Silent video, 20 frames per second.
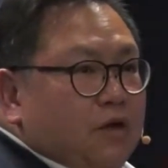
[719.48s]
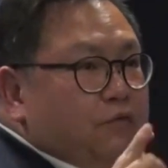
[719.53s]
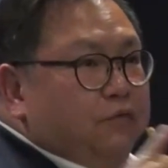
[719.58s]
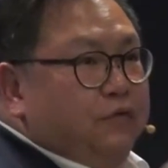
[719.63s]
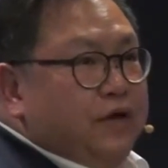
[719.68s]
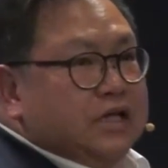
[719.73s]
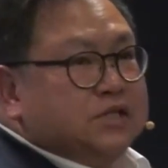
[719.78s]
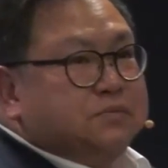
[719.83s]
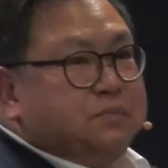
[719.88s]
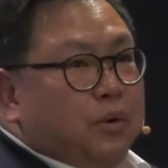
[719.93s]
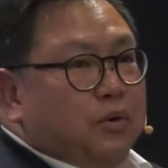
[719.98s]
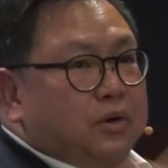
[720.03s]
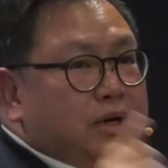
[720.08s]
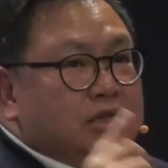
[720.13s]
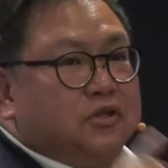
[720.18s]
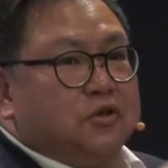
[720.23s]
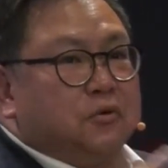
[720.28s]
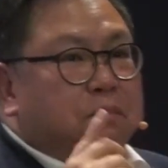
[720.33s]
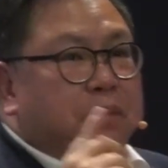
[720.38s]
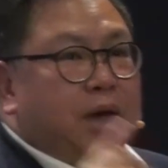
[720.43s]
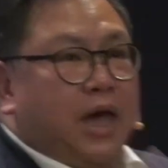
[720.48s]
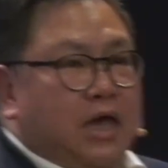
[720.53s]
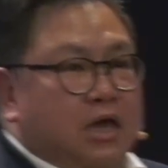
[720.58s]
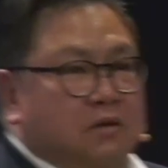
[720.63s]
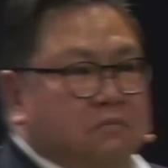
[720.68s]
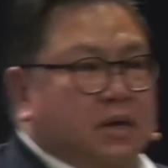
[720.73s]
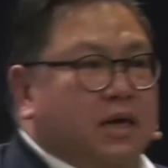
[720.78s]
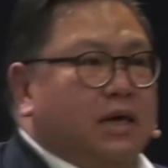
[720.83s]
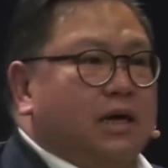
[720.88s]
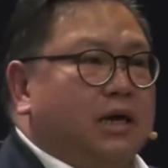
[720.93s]
Facebook need to pay
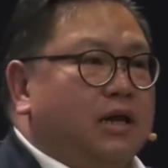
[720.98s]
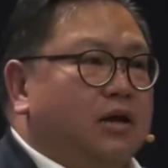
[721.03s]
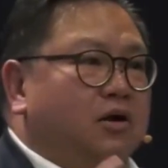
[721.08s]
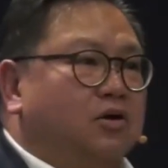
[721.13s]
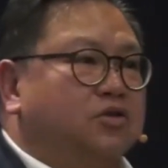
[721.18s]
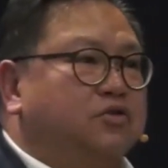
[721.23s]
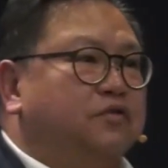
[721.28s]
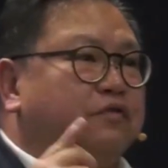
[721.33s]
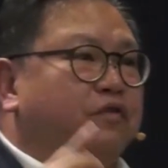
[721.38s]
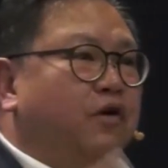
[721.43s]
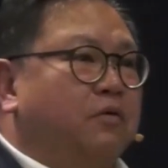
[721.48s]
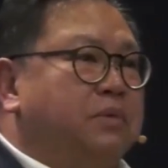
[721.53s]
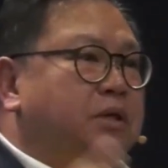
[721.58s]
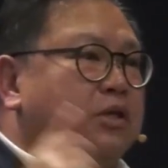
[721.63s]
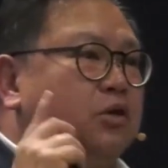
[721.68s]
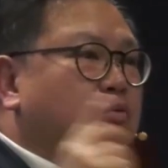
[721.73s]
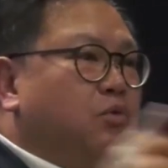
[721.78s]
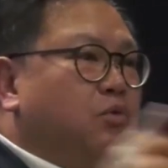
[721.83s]
me in order for me to